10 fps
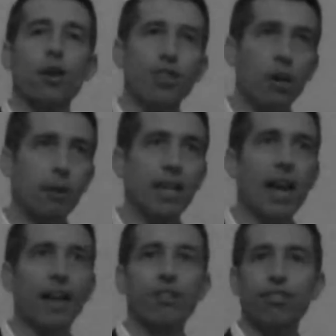Try to be
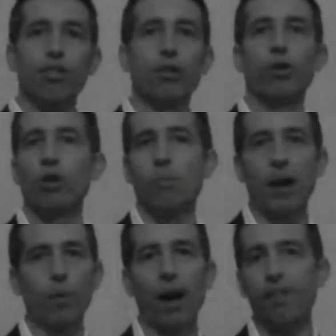nice to
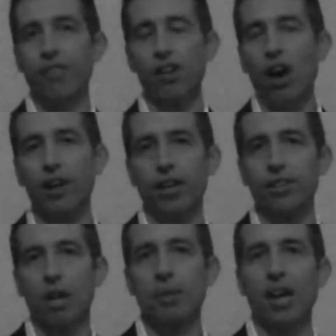my wife and daughter. I
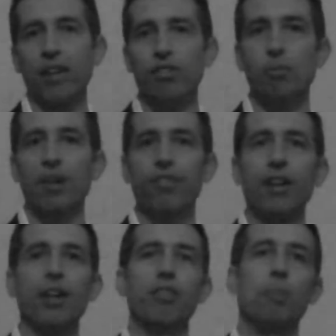try to be nice to my
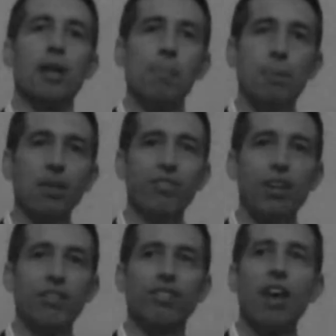friends. But in
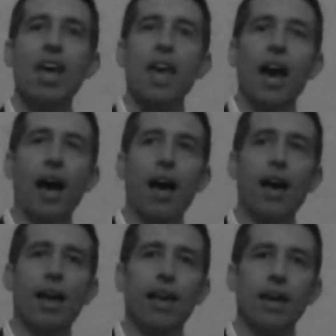business,
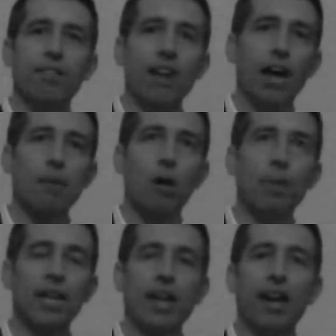it's not about
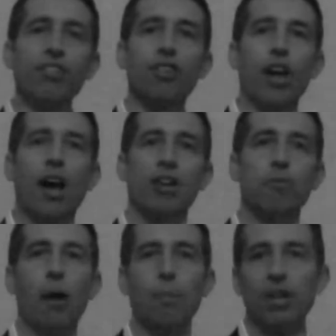being nice or not. It's
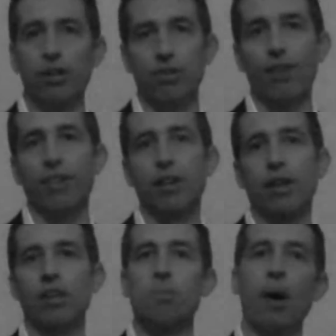about being driven,
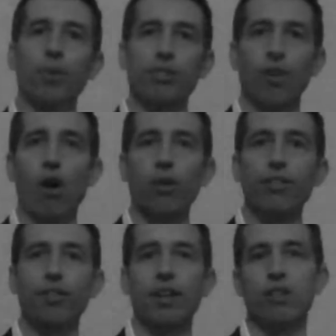and it's about
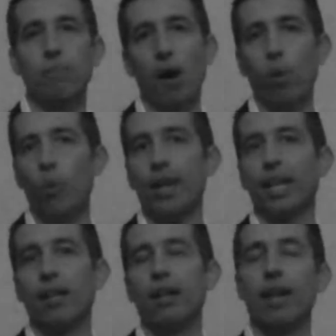results, and it's about winning.